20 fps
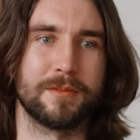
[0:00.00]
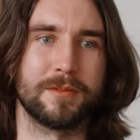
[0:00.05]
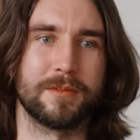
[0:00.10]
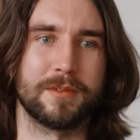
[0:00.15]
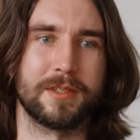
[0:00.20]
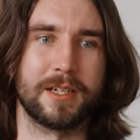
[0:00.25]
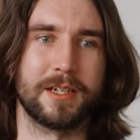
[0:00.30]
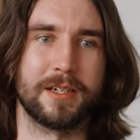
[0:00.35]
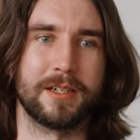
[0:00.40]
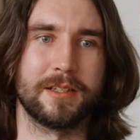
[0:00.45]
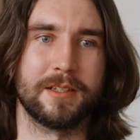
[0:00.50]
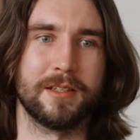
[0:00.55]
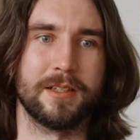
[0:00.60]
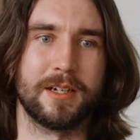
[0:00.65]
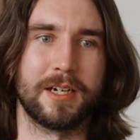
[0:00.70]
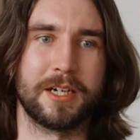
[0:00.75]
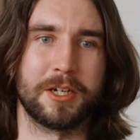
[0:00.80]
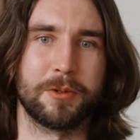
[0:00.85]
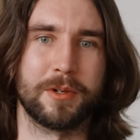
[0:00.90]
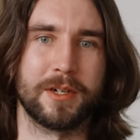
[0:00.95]

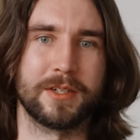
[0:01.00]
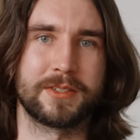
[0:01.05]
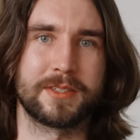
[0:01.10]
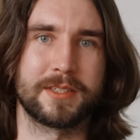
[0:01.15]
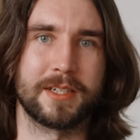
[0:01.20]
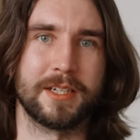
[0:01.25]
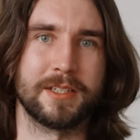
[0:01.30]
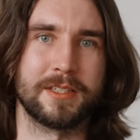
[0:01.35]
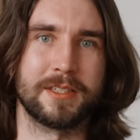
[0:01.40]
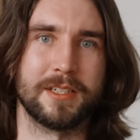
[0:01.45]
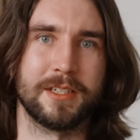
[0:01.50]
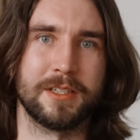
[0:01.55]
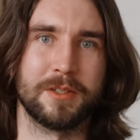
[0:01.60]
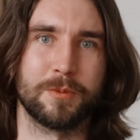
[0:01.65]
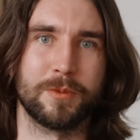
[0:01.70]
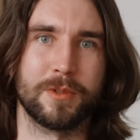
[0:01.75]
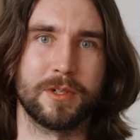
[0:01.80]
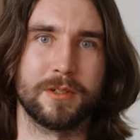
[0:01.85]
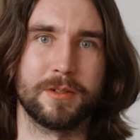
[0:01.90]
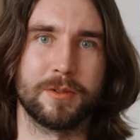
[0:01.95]
than iOS
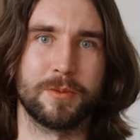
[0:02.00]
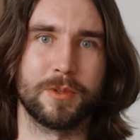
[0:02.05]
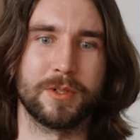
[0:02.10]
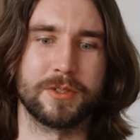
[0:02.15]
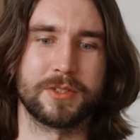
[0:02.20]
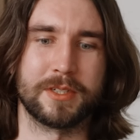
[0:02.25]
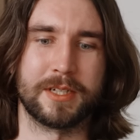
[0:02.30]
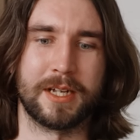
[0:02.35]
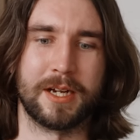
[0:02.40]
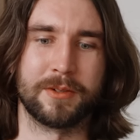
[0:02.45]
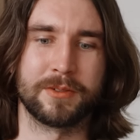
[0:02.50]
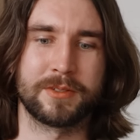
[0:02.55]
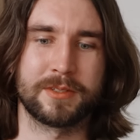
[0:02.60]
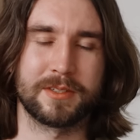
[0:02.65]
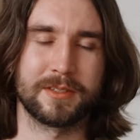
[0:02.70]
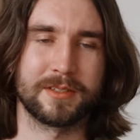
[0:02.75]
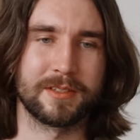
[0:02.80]
18 was announced.